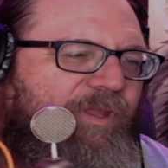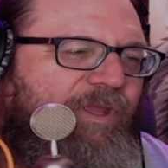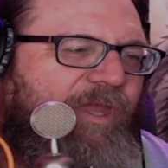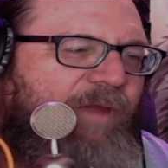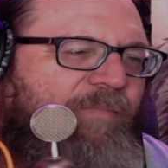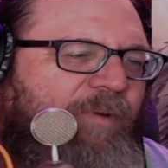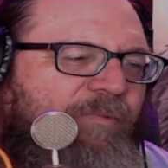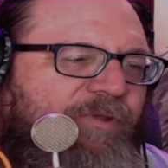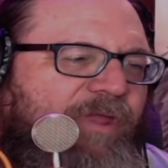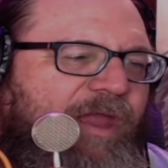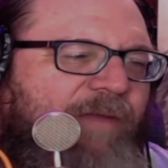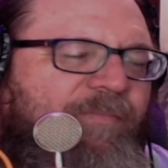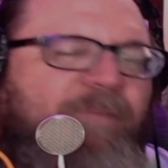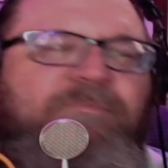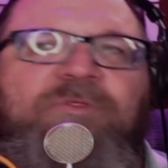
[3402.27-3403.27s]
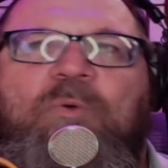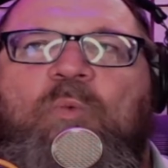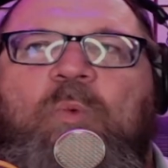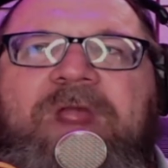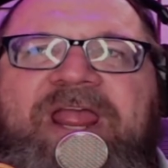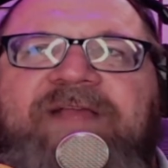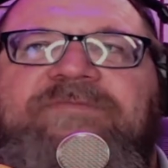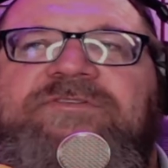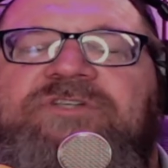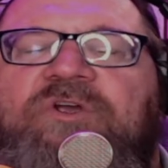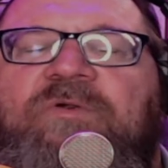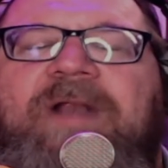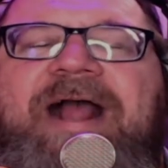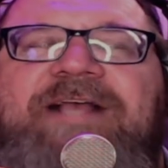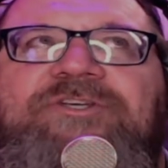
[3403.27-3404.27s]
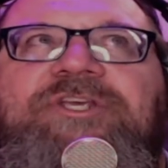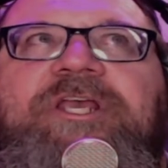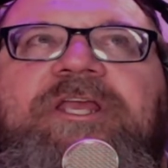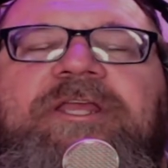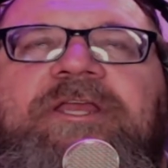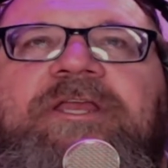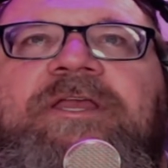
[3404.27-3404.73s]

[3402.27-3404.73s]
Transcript: remember the waves crashing.